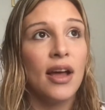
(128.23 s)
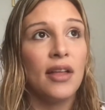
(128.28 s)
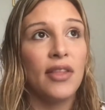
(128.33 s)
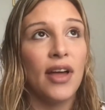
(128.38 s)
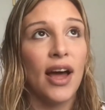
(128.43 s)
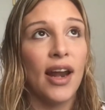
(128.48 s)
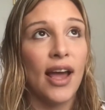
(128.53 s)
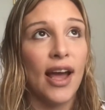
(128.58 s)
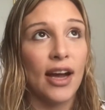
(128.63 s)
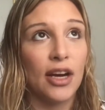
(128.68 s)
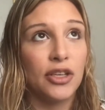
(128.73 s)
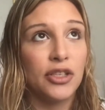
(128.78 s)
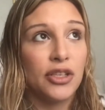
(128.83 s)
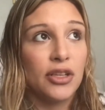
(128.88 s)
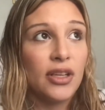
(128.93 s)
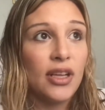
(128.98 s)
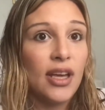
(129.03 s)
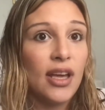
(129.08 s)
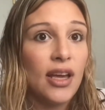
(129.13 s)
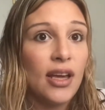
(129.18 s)
that
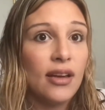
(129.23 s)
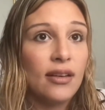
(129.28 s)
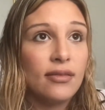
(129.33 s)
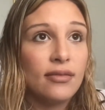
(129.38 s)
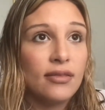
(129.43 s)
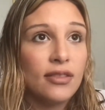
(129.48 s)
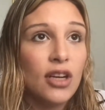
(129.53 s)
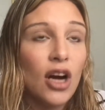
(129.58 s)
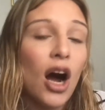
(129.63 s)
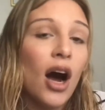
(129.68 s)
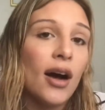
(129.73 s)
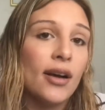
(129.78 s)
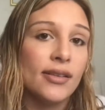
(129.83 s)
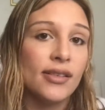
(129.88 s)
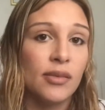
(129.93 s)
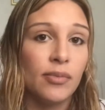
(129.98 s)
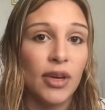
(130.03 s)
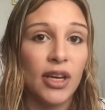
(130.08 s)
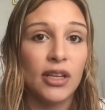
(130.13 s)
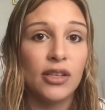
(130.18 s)
actually
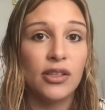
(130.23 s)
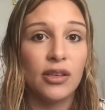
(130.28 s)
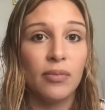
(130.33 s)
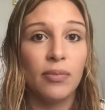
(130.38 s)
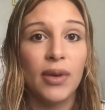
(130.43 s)
caused me to